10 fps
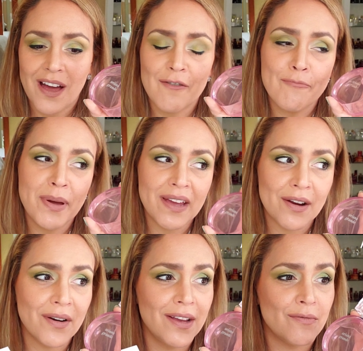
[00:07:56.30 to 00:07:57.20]
have
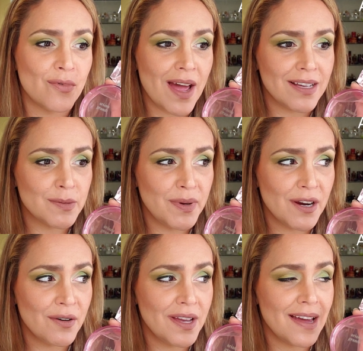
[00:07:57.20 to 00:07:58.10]
pear and
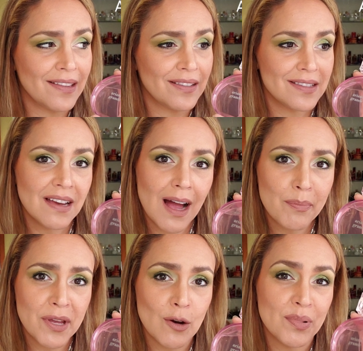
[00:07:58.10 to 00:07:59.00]
raspberry at the
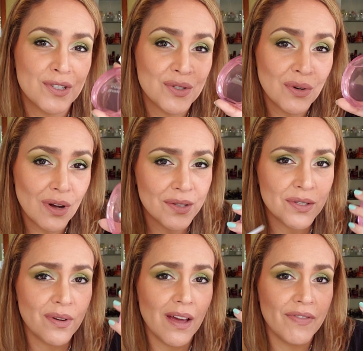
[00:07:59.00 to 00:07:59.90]
top here, but you
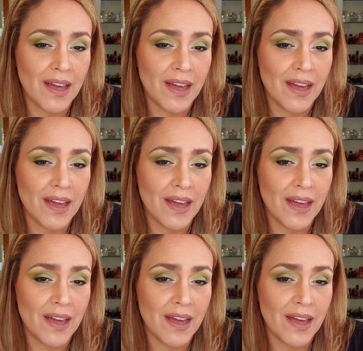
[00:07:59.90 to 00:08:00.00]
also have